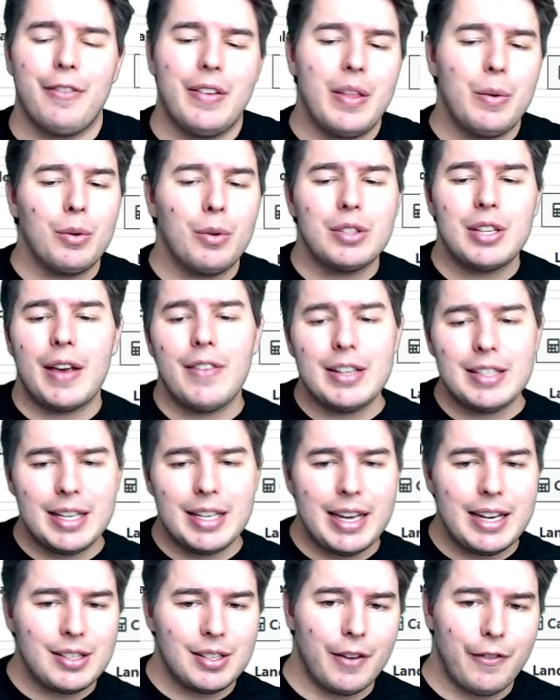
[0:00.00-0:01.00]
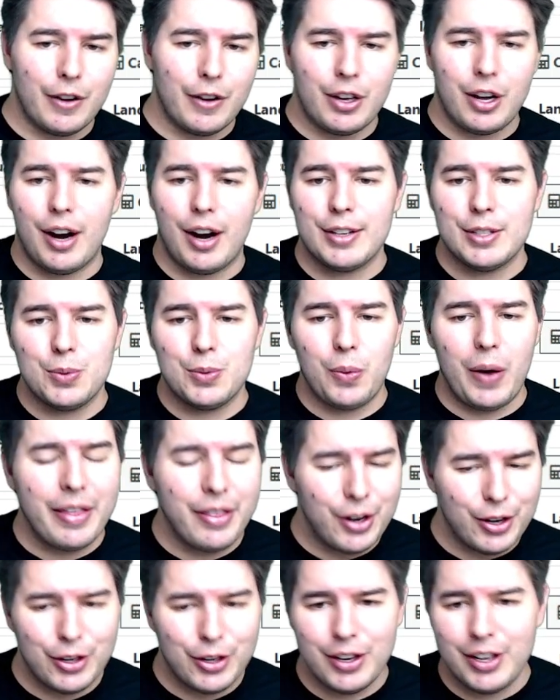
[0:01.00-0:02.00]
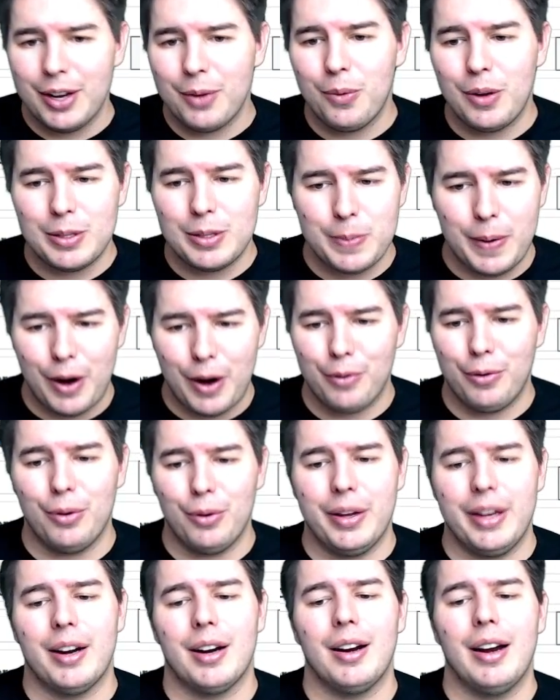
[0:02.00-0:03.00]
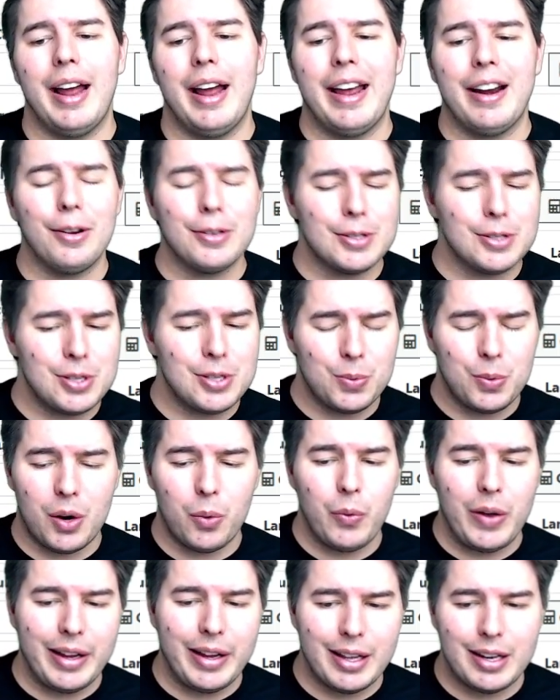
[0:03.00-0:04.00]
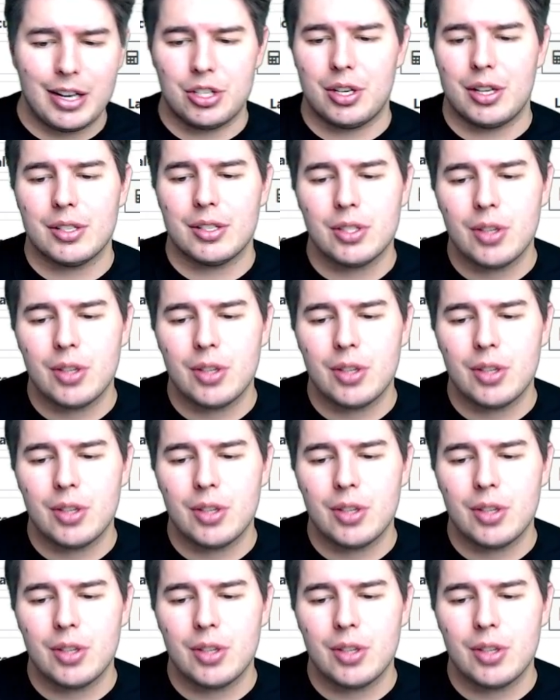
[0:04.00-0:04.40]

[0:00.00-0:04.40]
and then we'll dive into each of the different cards, why they're good, what's powerful here, and also just what our win condition is.